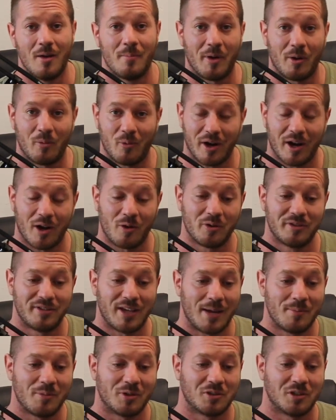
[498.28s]
But what I was
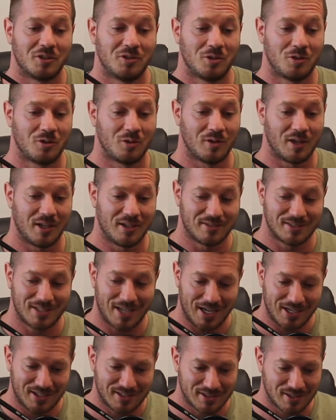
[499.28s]
able to do is
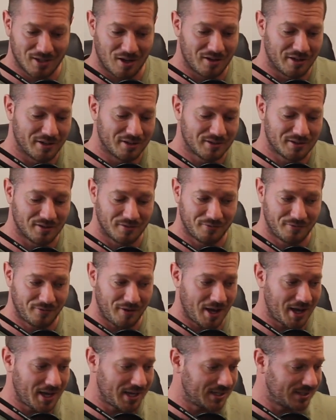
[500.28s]
take solace,
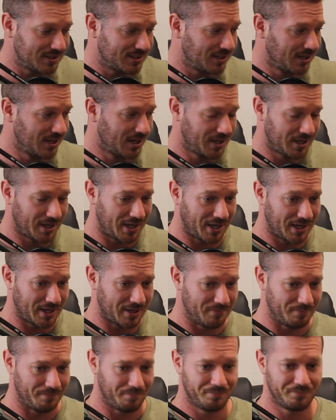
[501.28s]
find
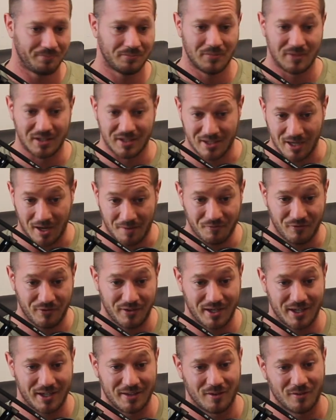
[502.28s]

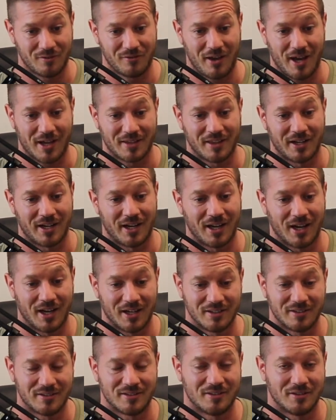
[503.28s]
comfort in the fact that I
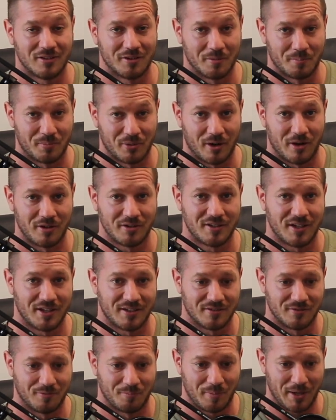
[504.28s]
understood the
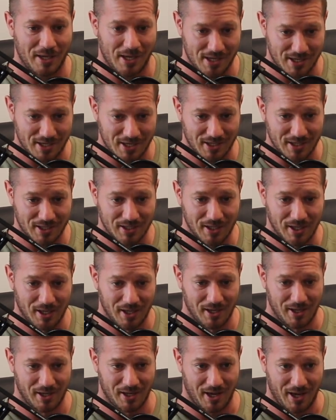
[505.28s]
process of peaking,
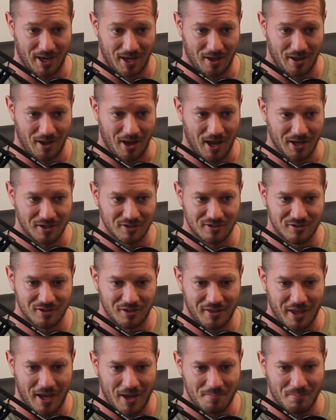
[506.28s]

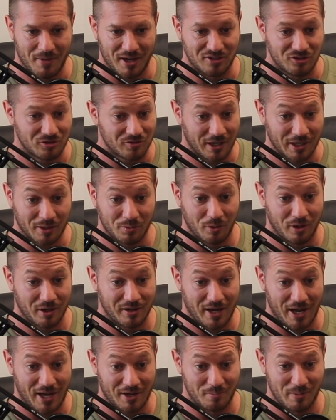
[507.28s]
understood that my strength
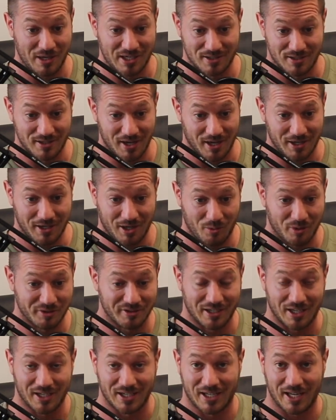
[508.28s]
work had been done. I
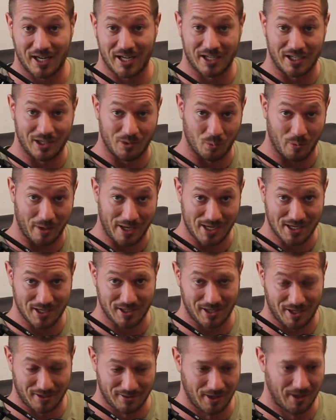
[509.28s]
wasn't going to get any weaker.
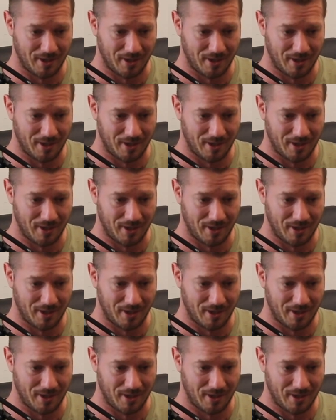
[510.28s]
I